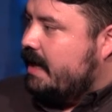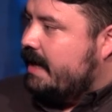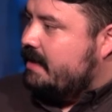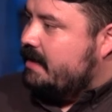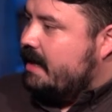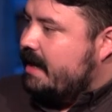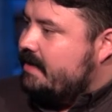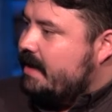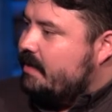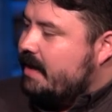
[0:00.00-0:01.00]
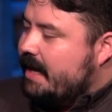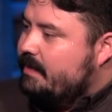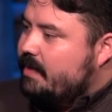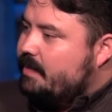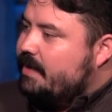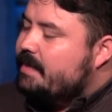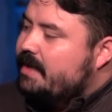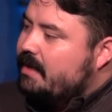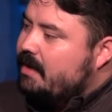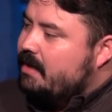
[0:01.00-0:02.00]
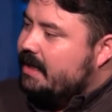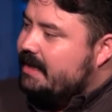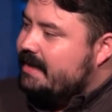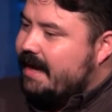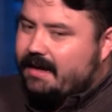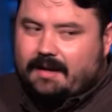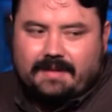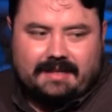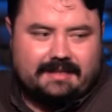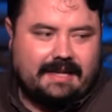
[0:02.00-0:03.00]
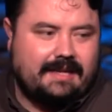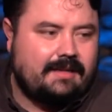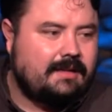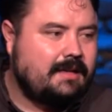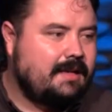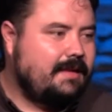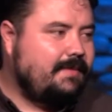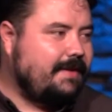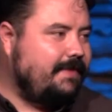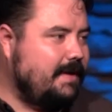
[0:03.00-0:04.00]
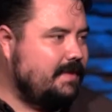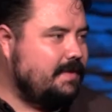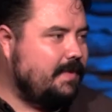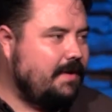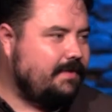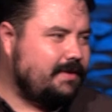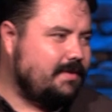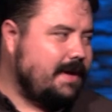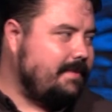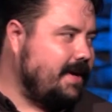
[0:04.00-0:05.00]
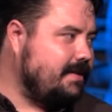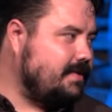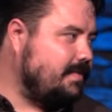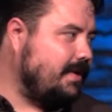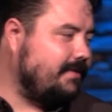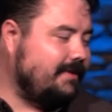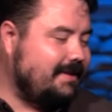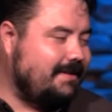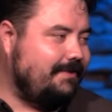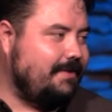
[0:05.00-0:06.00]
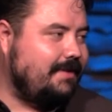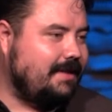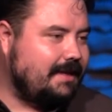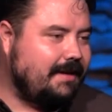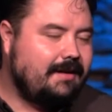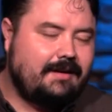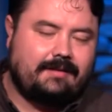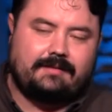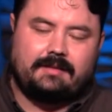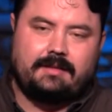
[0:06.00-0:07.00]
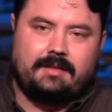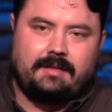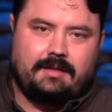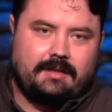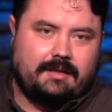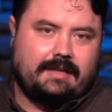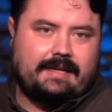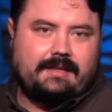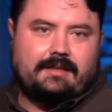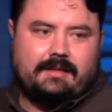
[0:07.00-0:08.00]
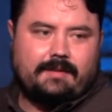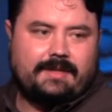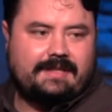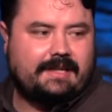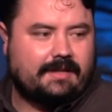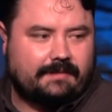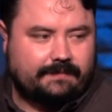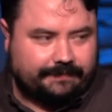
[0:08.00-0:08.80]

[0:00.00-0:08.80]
And they were able to bring me along in that. I'm not saying that my family's perfect or my parents are perfect, and if you think they are, like, come to dinner.